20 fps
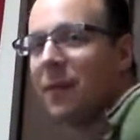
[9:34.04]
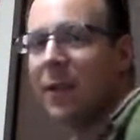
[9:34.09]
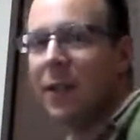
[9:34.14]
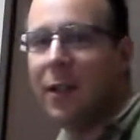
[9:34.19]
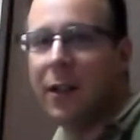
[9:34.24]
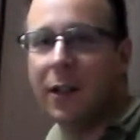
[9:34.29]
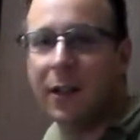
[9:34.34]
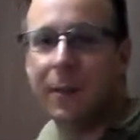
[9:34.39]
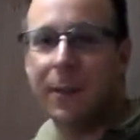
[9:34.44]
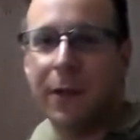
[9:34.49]

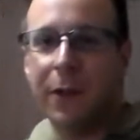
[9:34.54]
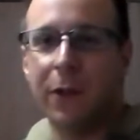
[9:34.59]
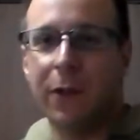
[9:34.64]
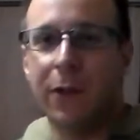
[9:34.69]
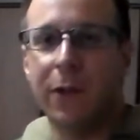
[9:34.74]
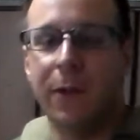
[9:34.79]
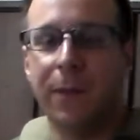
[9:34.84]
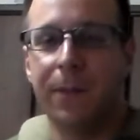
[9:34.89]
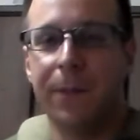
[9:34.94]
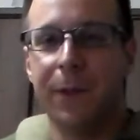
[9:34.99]
the ultimate
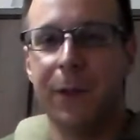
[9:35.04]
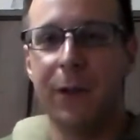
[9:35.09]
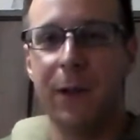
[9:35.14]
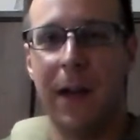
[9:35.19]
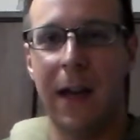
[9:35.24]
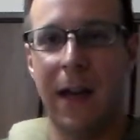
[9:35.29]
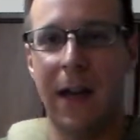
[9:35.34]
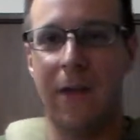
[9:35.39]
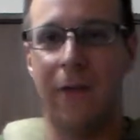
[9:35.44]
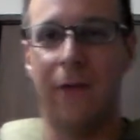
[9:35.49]
goal to
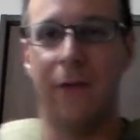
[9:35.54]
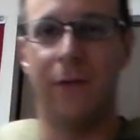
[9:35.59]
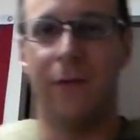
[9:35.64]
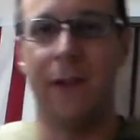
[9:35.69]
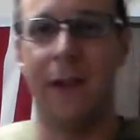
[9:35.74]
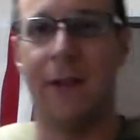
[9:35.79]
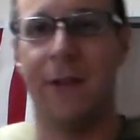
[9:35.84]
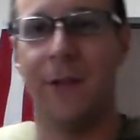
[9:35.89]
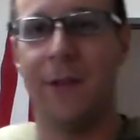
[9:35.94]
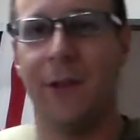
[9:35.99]
have
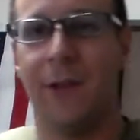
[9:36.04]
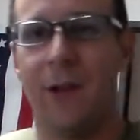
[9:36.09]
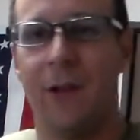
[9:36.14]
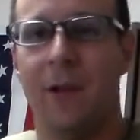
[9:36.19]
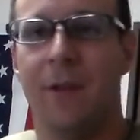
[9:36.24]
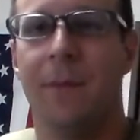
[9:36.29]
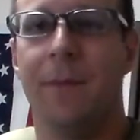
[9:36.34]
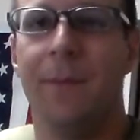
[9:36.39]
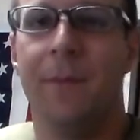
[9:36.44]
with your